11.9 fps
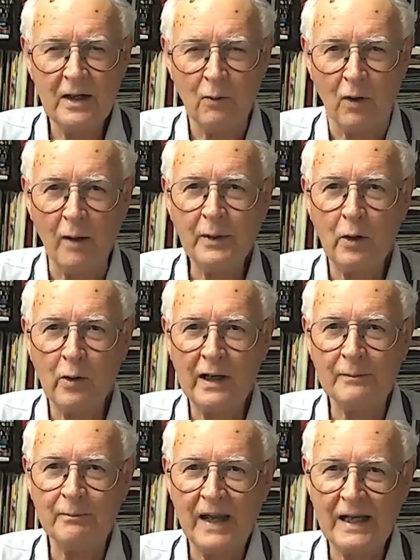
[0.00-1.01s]
But I'm going to
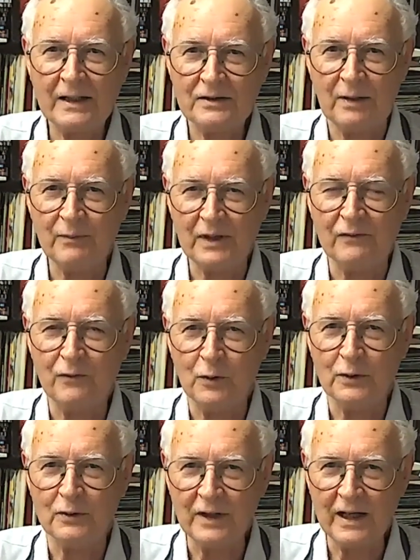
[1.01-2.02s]
unpack something
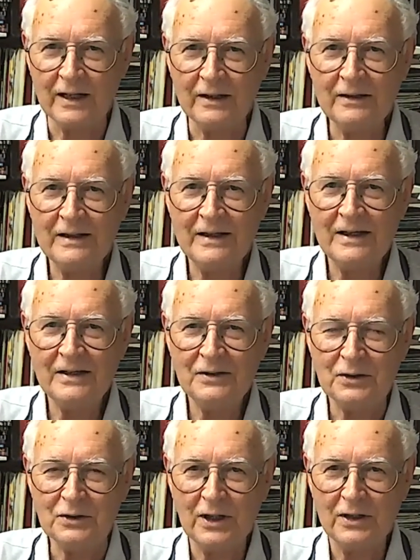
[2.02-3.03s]
for you now to show